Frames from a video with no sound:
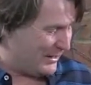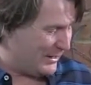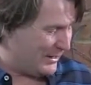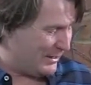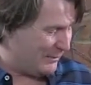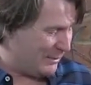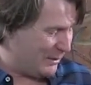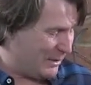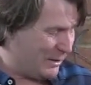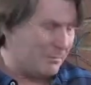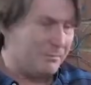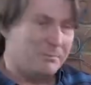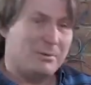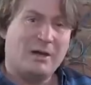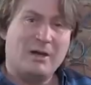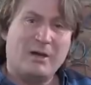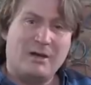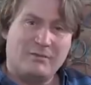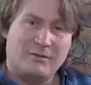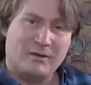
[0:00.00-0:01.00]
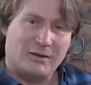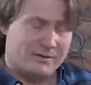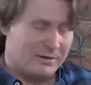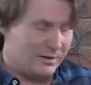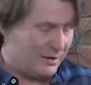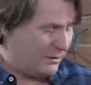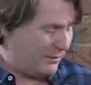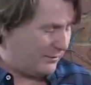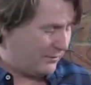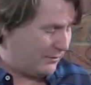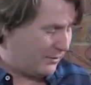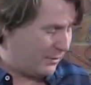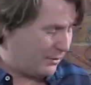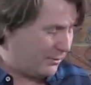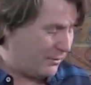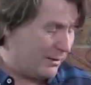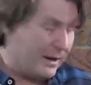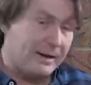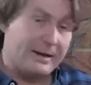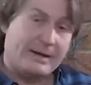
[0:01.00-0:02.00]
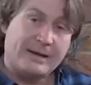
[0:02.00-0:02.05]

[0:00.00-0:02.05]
plant, perfect for a